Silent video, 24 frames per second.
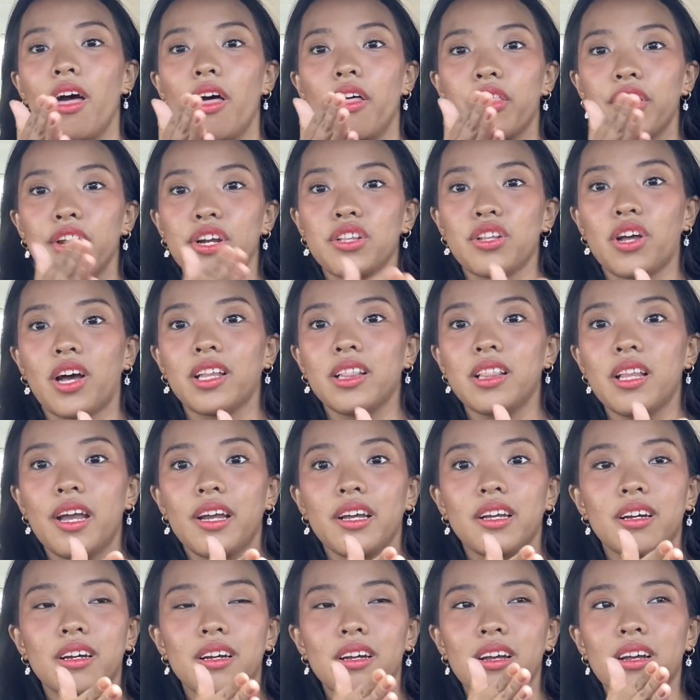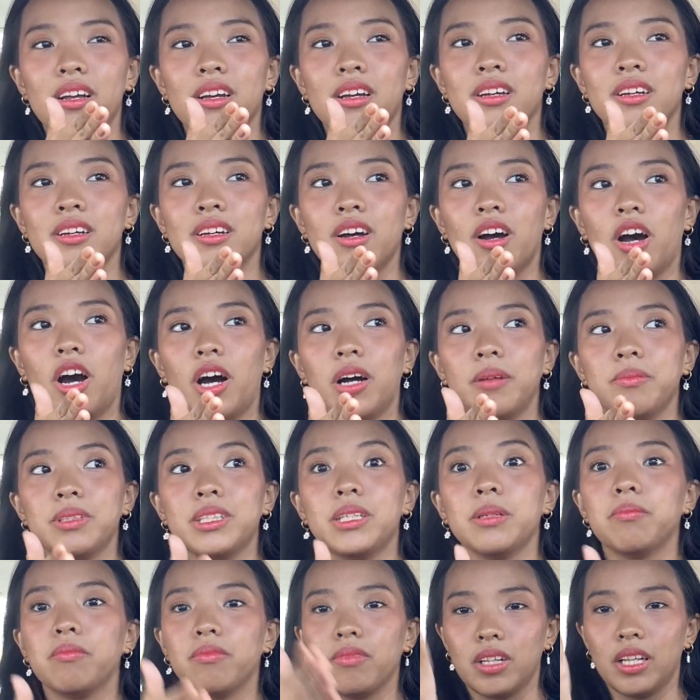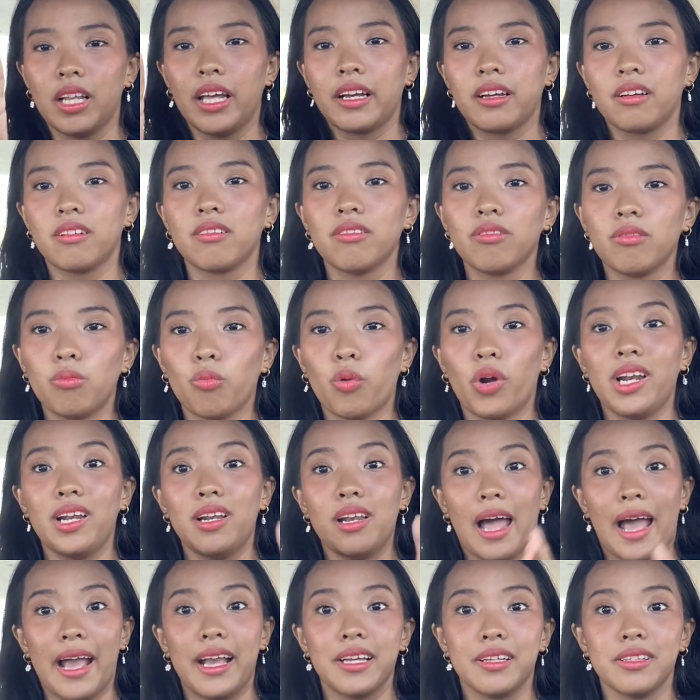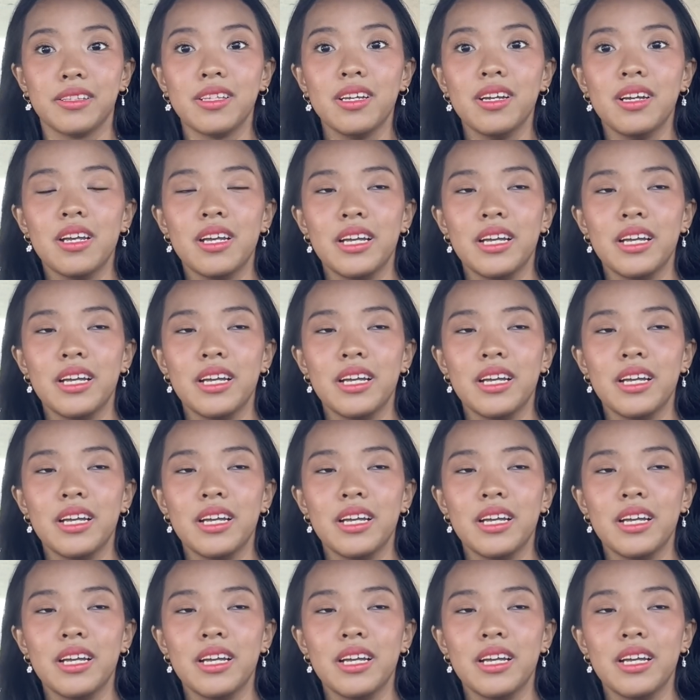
they're not like like one line.